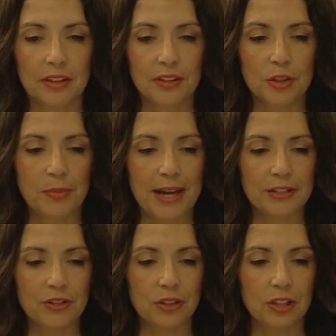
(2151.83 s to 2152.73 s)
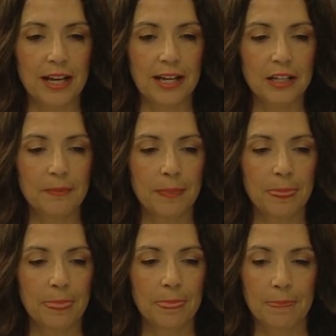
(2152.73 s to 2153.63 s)
this past July.
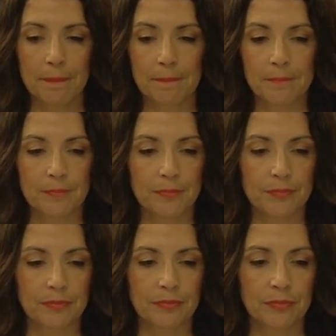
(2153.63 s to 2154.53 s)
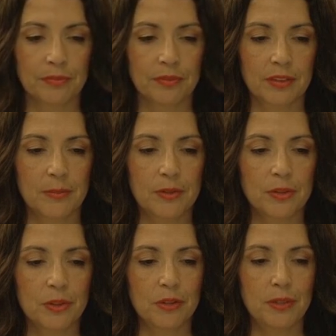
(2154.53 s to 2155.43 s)
I'm just
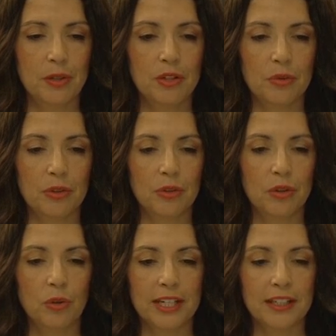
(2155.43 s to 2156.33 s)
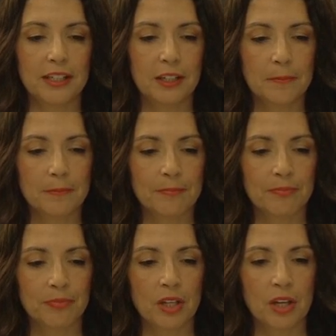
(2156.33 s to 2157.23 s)
going to mute it real quick here.
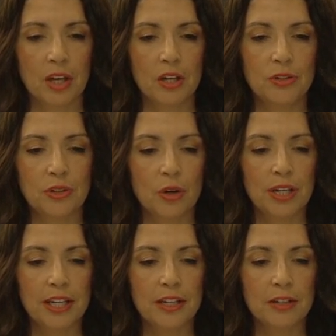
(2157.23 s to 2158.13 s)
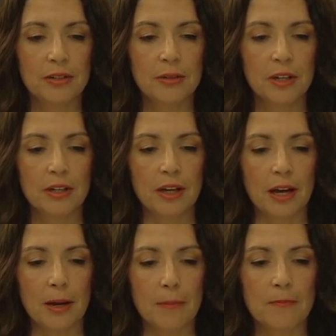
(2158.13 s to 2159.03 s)
So here,
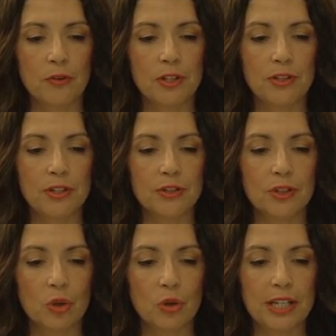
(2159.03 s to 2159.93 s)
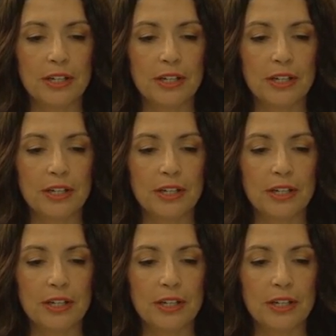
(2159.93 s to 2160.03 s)
for instance, Lori